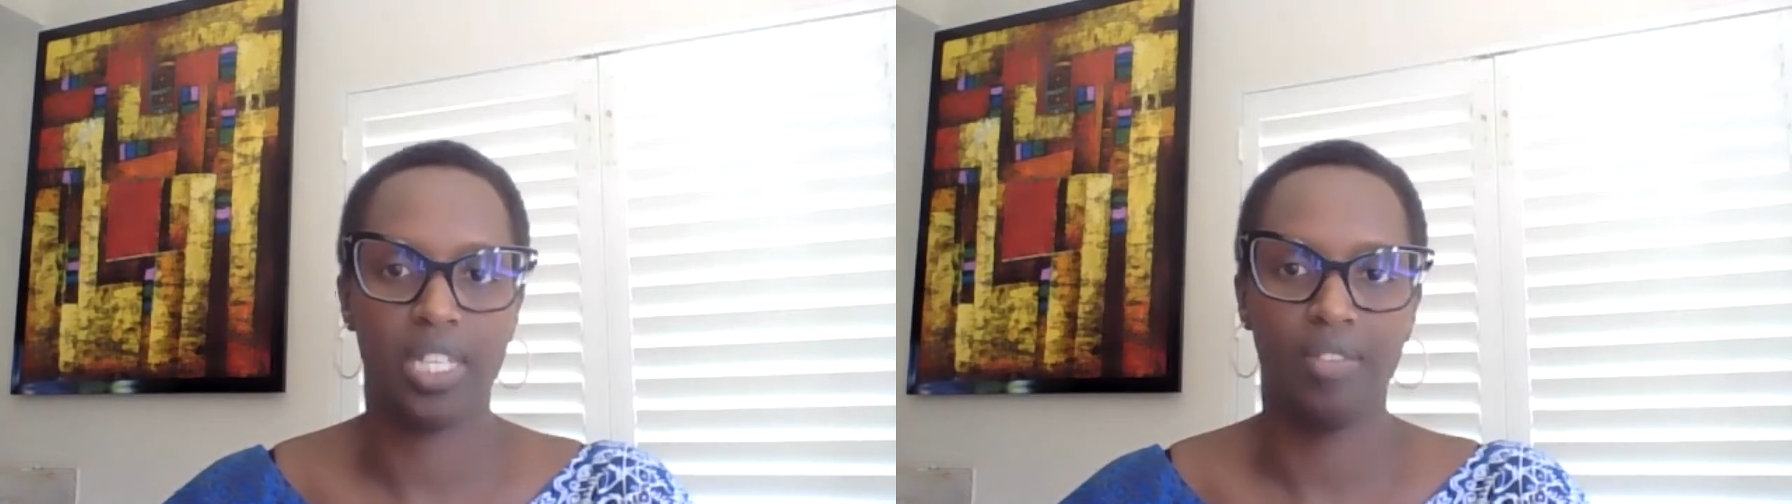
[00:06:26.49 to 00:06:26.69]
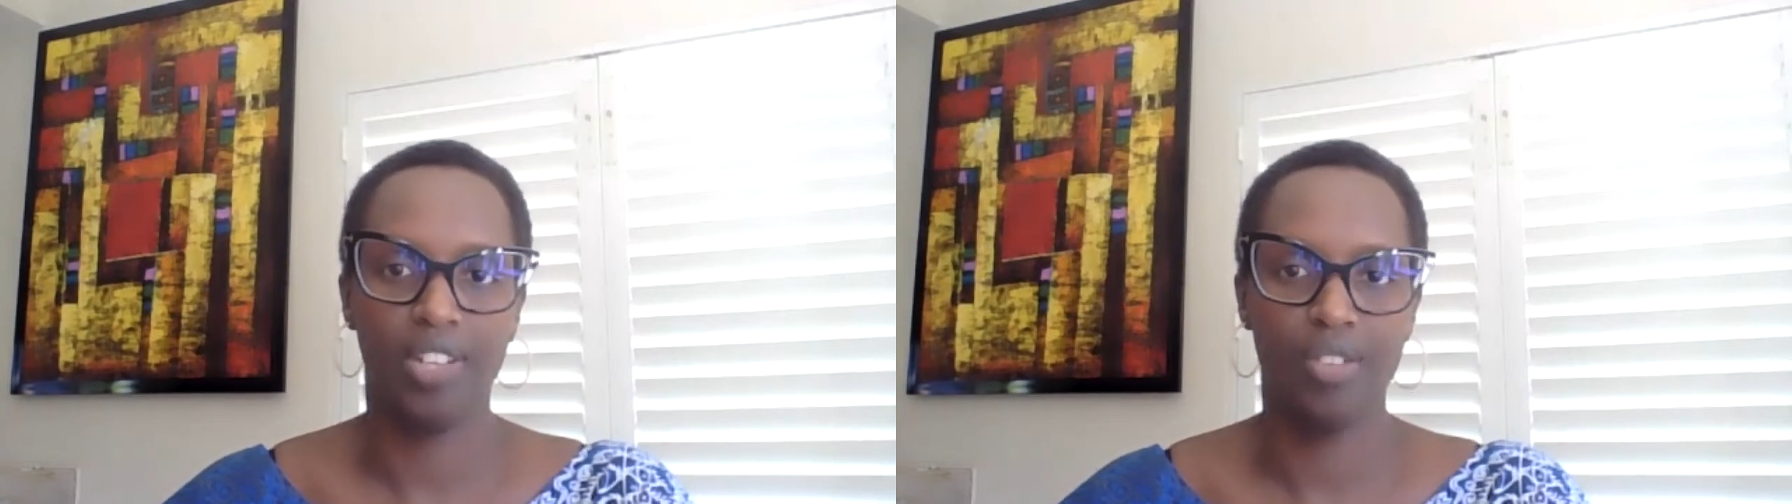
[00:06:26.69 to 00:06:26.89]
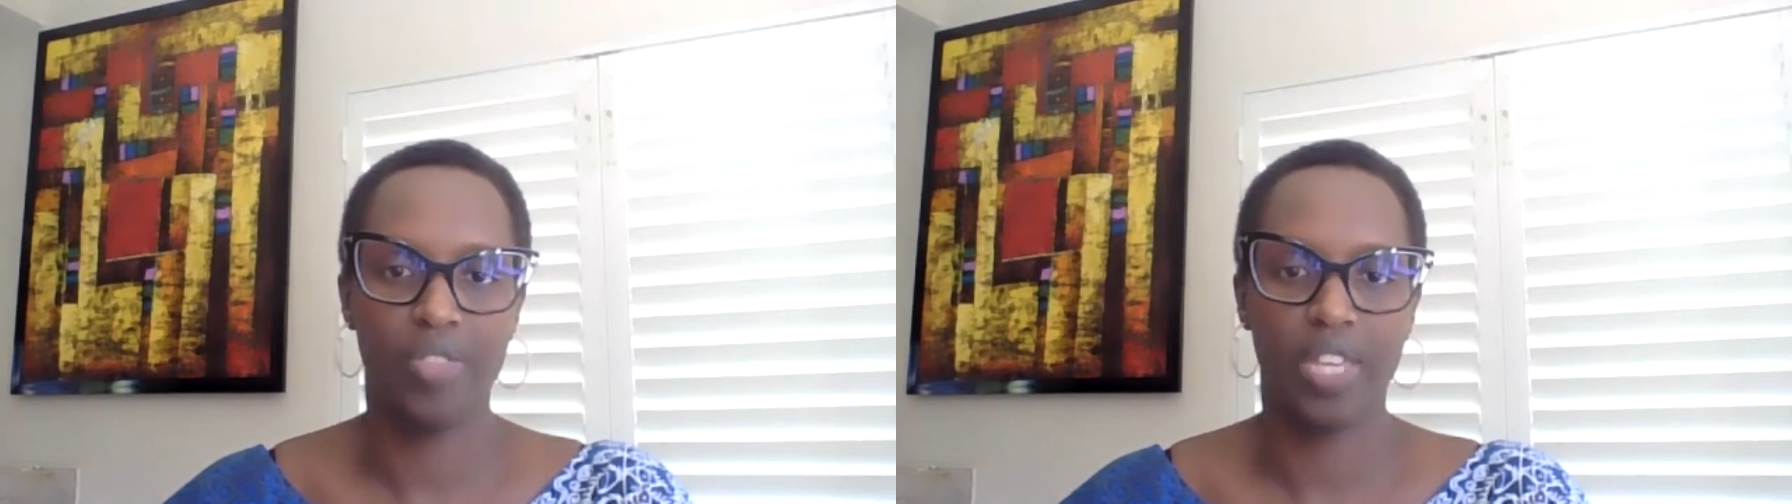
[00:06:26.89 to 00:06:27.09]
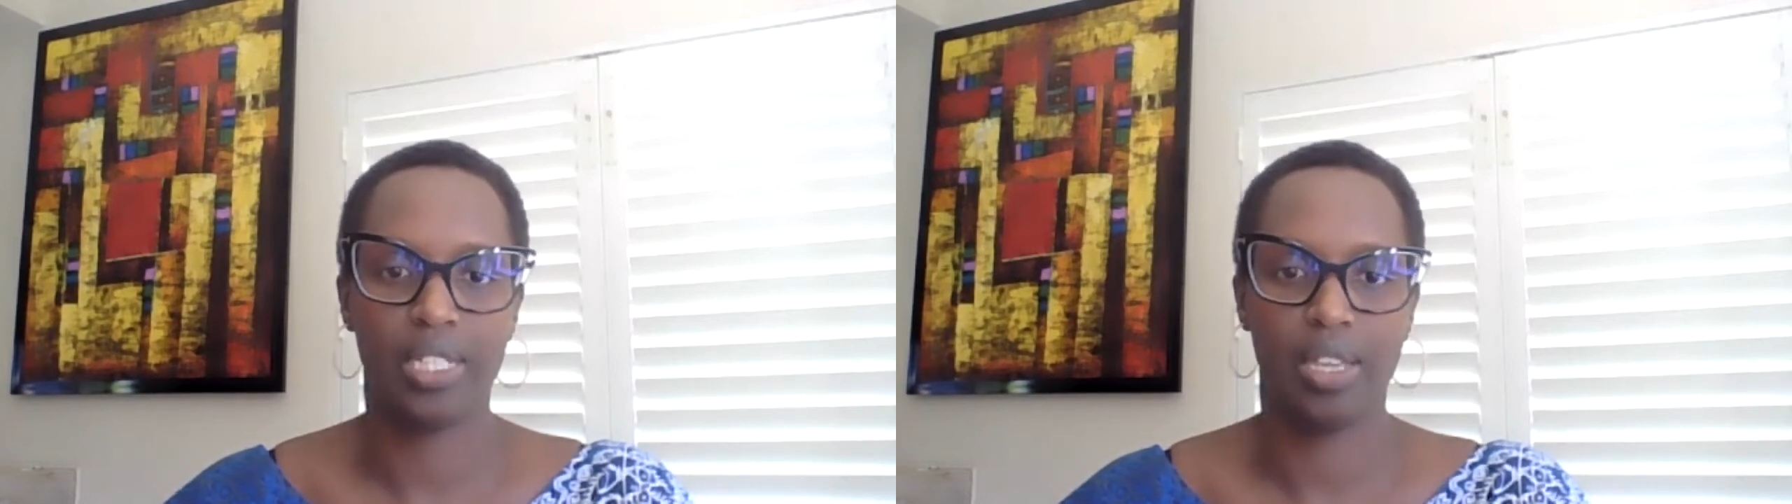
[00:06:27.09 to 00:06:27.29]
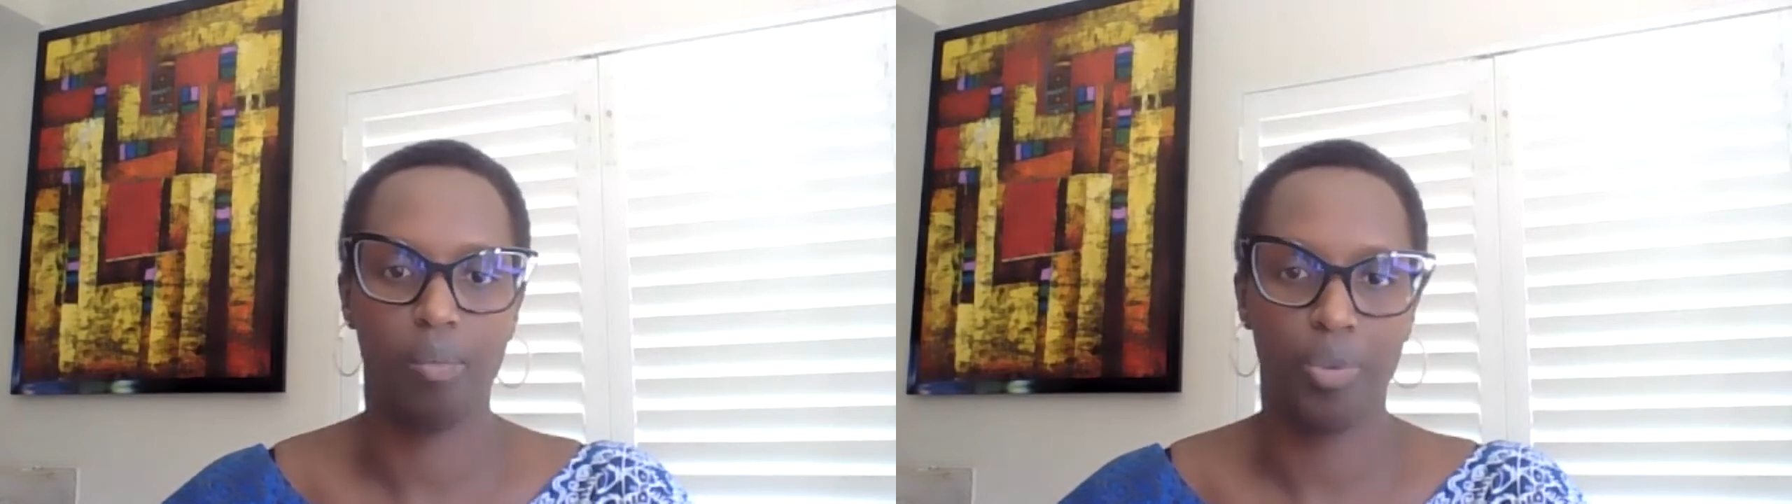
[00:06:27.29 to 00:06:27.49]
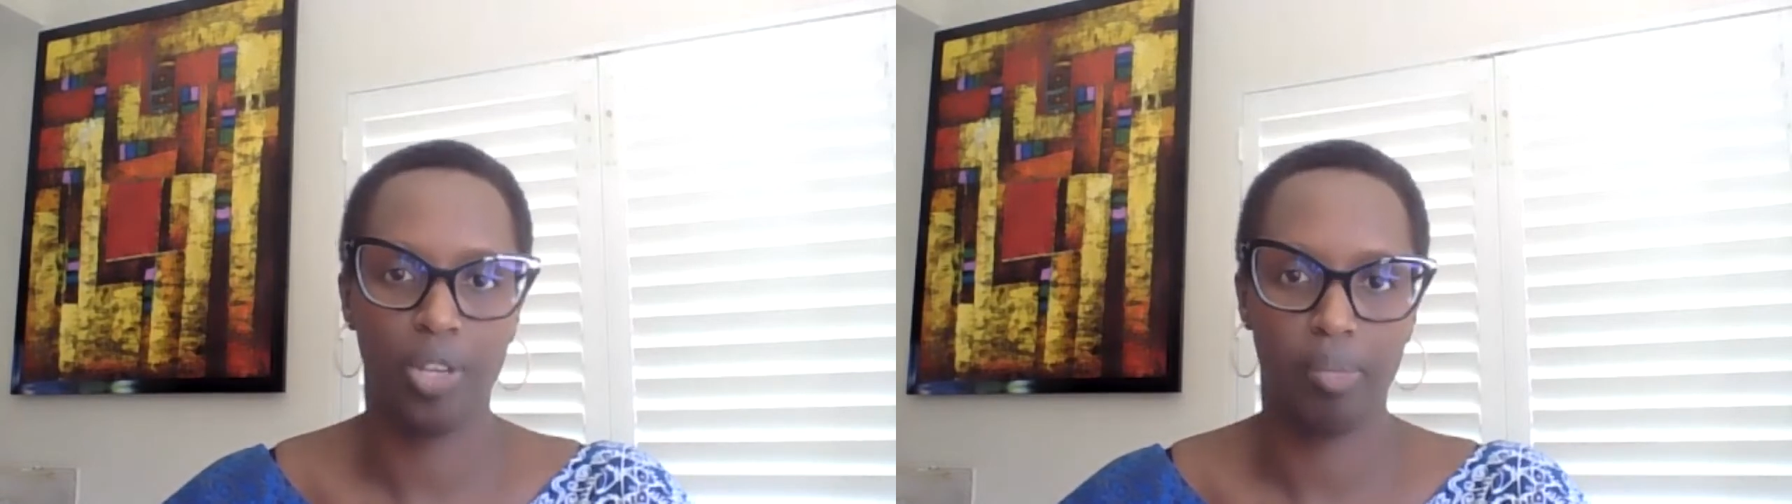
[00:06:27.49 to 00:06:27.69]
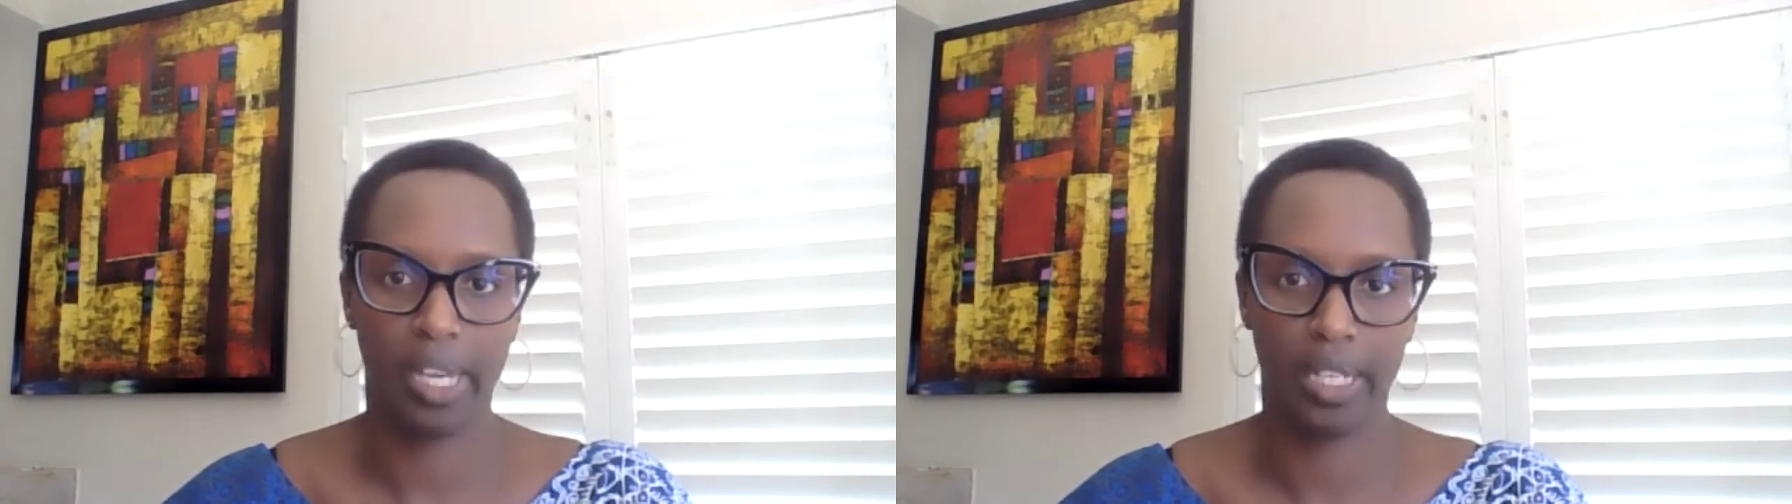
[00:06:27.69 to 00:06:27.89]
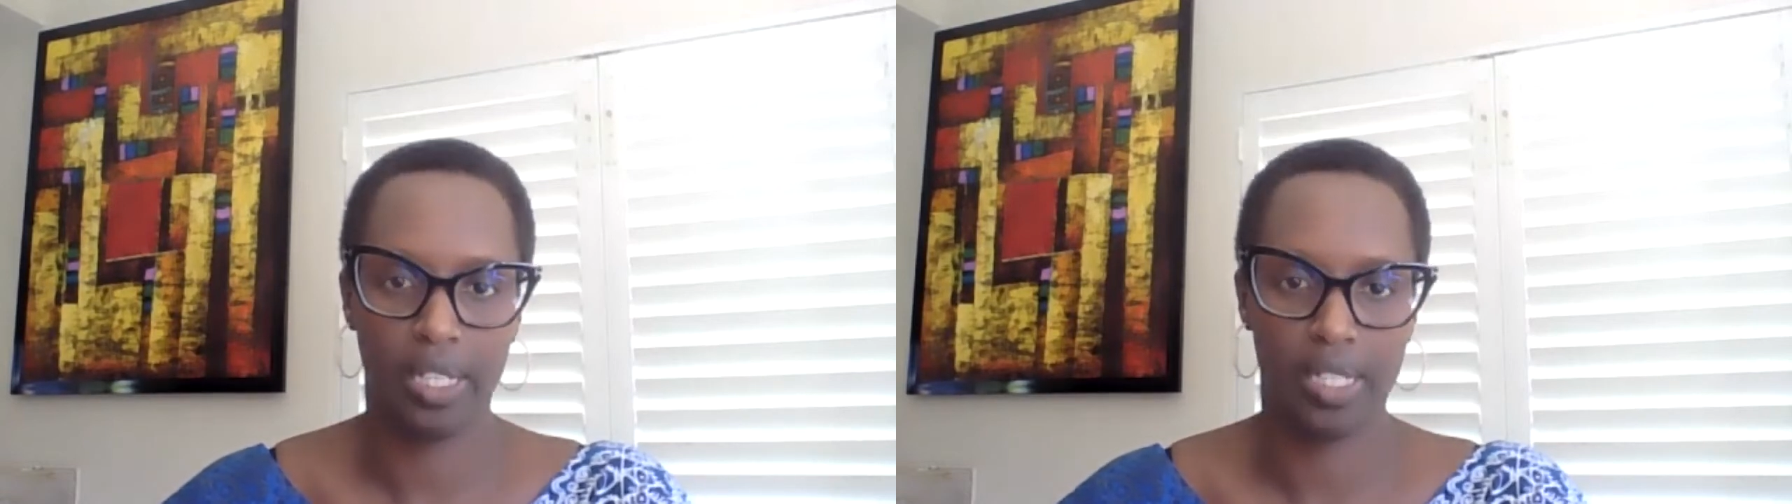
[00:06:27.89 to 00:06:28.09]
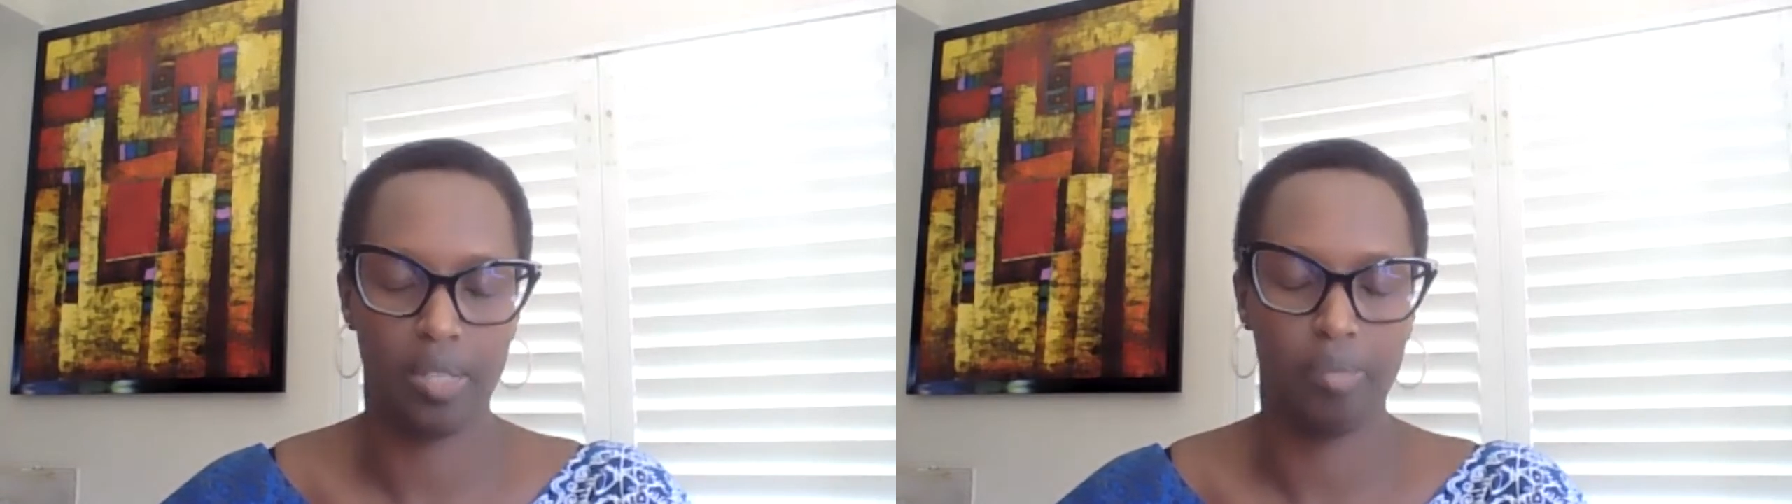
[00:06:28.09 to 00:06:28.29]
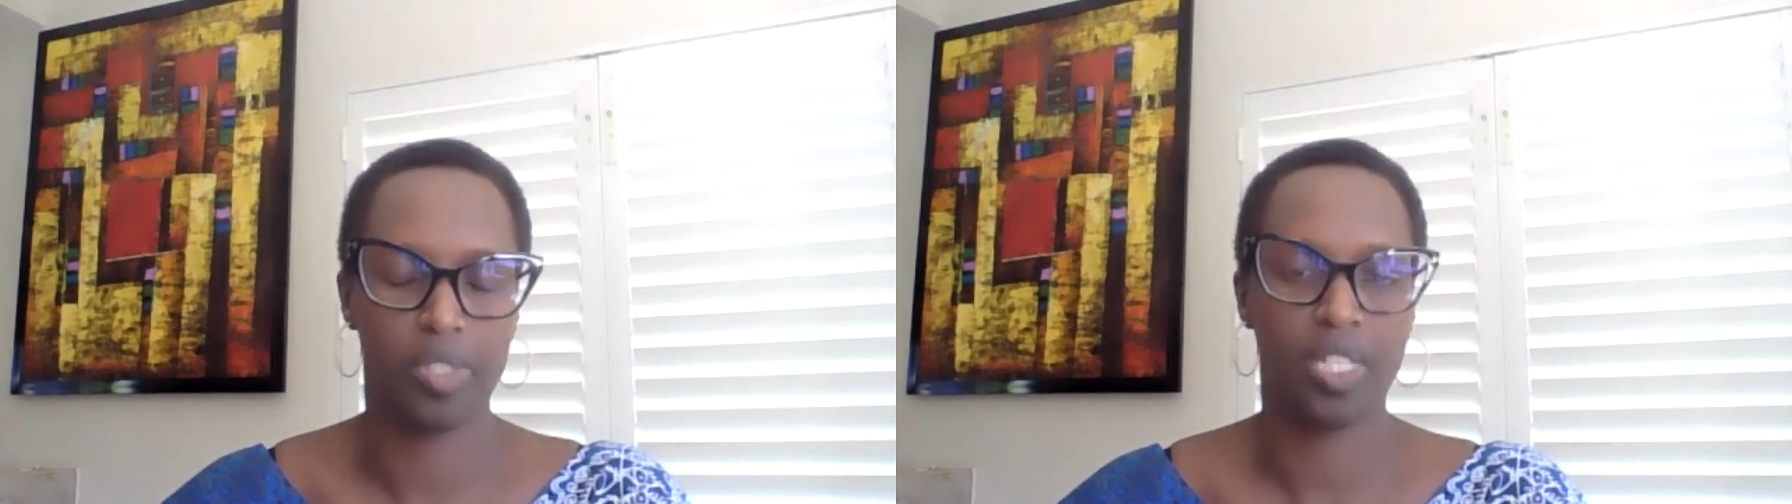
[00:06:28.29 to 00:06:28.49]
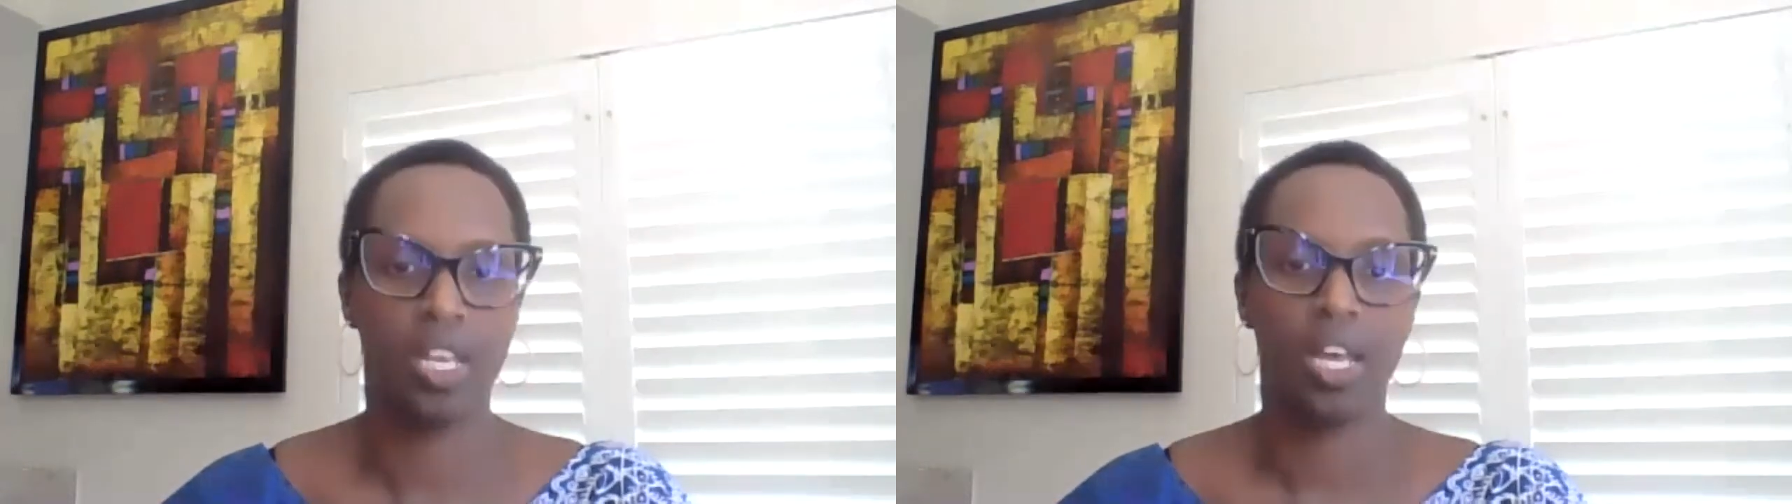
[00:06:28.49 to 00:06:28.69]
even if they're temporary mechanisms,